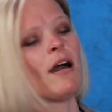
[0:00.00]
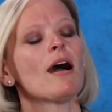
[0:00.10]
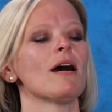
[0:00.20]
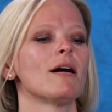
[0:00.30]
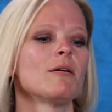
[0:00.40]

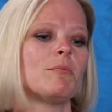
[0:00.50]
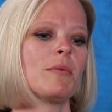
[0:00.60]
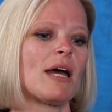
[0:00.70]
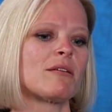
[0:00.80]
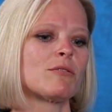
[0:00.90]

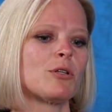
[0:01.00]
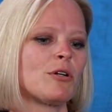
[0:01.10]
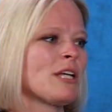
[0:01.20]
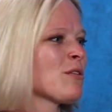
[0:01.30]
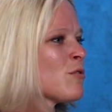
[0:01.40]

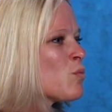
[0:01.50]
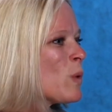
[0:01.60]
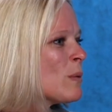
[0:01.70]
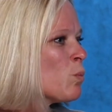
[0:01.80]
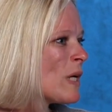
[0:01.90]
Learning those
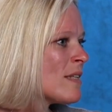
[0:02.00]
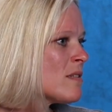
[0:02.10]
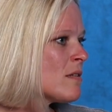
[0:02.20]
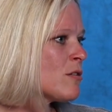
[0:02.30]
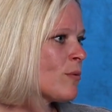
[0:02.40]
win-win
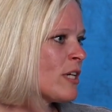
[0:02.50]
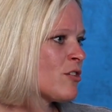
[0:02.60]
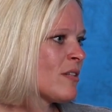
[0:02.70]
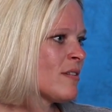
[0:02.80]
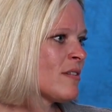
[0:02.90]

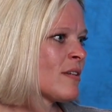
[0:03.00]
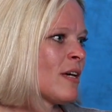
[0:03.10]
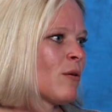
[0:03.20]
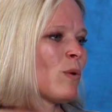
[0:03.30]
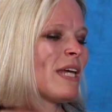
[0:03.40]
situations.
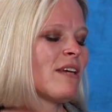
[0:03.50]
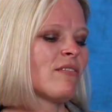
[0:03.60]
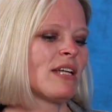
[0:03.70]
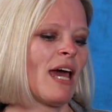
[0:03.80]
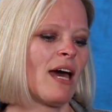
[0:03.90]
We
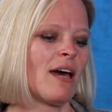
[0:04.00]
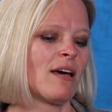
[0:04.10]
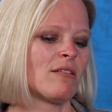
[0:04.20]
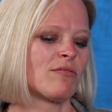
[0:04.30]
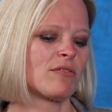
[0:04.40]
even
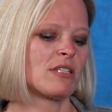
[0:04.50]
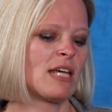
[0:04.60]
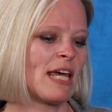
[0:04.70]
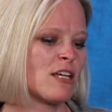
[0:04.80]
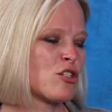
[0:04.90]
have
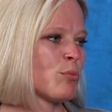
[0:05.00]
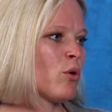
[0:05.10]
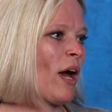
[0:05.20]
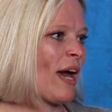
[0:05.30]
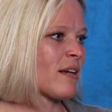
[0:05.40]

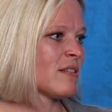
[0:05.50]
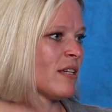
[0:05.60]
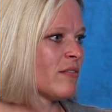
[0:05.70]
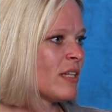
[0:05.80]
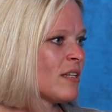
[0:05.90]
tangible
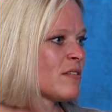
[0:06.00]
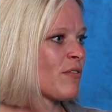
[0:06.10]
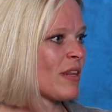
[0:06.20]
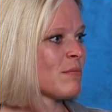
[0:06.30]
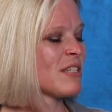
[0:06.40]
activities
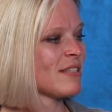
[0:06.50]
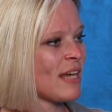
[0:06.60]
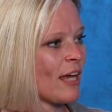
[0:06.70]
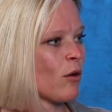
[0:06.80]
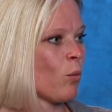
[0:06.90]
for them to
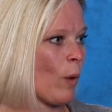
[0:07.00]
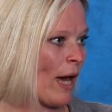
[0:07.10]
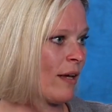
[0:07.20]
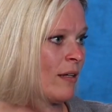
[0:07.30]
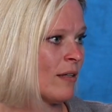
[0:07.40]
take
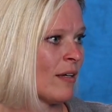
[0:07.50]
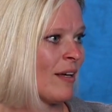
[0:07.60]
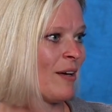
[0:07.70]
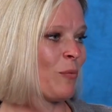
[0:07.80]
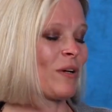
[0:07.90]
away.
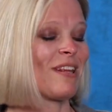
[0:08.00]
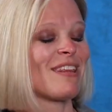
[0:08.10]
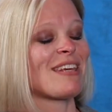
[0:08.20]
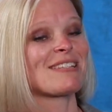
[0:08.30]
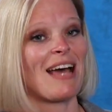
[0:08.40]
One of the
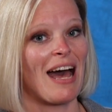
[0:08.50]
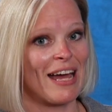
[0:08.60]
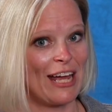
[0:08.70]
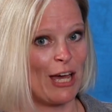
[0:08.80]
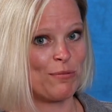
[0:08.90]
things
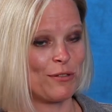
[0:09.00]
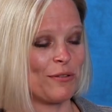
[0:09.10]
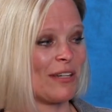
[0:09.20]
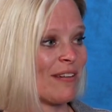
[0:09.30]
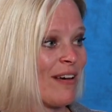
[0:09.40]
I
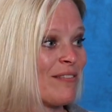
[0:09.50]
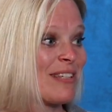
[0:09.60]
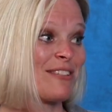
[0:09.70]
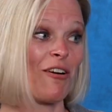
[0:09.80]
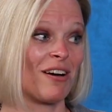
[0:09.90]
absolutely love
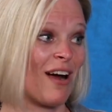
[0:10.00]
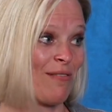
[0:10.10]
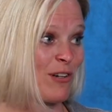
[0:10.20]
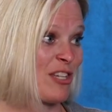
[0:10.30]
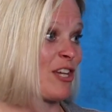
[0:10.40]
is our
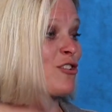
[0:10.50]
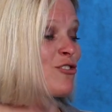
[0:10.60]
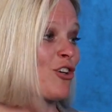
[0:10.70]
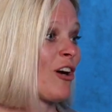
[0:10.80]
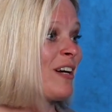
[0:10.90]

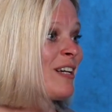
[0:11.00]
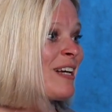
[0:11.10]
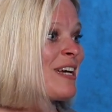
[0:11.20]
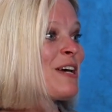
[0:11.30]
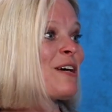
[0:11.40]
conversation jar.
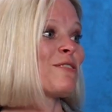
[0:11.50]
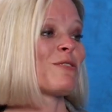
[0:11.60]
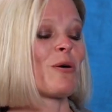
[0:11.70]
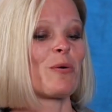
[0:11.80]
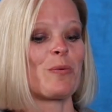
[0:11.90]

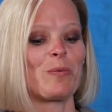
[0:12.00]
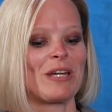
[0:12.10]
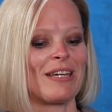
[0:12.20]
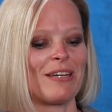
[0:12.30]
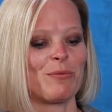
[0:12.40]
So
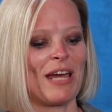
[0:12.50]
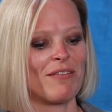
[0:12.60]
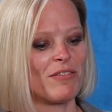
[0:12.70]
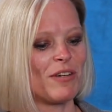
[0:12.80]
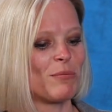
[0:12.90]
we
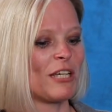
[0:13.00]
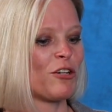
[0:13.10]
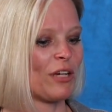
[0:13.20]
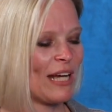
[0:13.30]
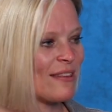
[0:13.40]
have the family
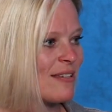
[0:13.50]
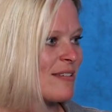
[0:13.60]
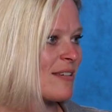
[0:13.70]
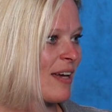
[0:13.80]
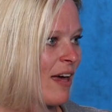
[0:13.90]
create
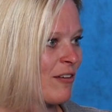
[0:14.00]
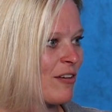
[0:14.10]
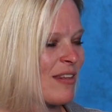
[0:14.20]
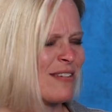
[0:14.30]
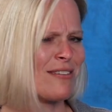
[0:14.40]
this
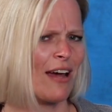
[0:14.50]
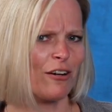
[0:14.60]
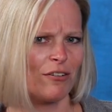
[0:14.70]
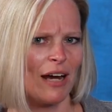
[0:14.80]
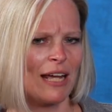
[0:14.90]
together. They
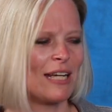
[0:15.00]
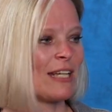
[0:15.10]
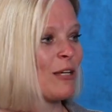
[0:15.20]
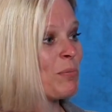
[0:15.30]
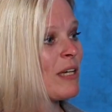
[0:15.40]
decorate
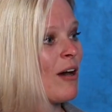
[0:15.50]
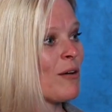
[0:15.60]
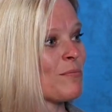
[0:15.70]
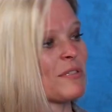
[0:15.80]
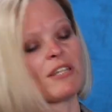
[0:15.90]
it.
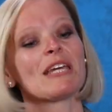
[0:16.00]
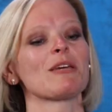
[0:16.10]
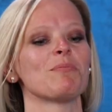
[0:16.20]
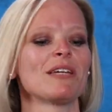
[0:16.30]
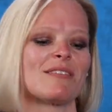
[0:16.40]
It
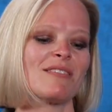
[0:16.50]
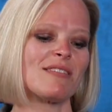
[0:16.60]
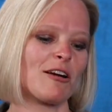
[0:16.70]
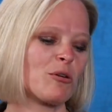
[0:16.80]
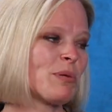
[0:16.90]
can be a
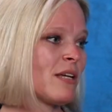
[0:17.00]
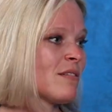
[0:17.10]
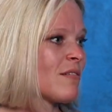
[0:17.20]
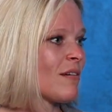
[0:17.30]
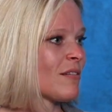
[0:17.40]

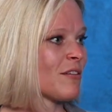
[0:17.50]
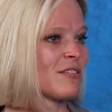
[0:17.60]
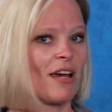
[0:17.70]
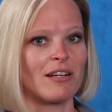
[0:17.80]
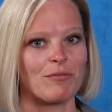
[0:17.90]
centerpiece on their
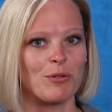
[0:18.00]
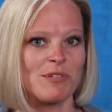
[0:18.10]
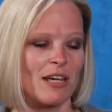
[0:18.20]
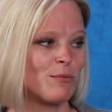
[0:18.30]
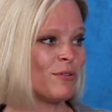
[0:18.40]
dining room
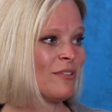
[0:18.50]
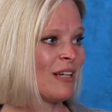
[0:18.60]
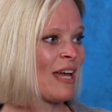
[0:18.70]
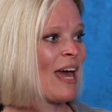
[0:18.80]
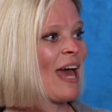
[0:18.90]
table.
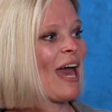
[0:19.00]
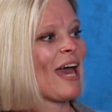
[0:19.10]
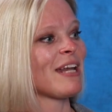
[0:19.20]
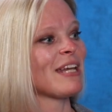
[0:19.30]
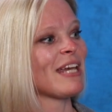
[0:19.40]

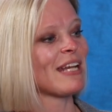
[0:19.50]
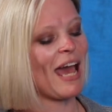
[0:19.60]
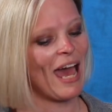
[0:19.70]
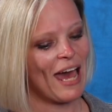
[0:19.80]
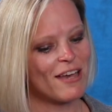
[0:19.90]
And it
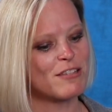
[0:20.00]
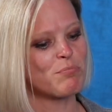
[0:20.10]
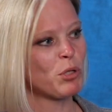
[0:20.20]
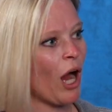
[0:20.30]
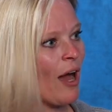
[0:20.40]
has
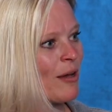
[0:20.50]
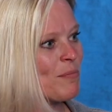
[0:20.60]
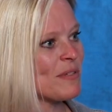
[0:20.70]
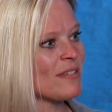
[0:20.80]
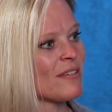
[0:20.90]

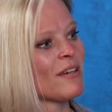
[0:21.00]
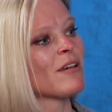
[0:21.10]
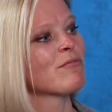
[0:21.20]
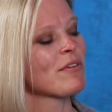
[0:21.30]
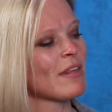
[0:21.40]
prompts
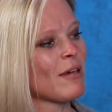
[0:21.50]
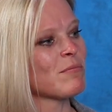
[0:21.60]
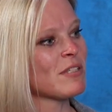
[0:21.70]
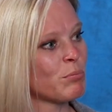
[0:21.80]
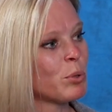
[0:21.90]
for
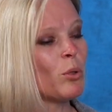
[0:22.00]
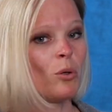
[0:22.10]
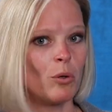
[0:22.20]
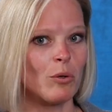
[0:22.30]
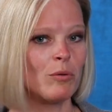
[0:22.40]
them to
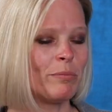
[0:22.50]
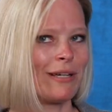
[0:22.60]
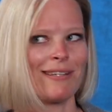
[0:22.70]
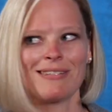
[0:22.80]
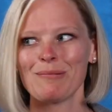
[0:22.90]
pull,
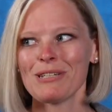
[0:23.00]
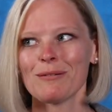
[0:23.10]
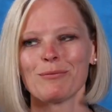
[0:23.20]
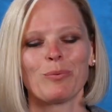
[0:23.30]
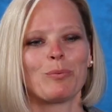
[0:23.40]
because
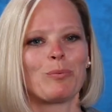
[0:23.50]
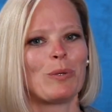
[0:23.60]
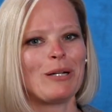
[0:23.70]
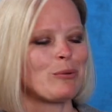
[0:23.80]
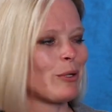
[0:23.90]
sometimes
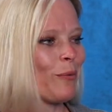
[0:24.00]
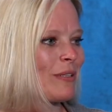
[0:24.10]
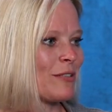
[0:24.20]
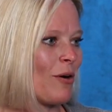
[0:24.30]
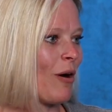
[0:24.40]
we don't know
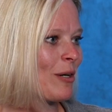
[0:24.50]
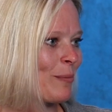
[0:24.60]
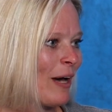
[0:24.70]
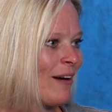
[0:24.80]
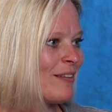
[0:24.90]
what to talk
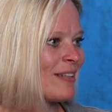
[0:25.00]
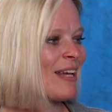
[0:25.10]
about.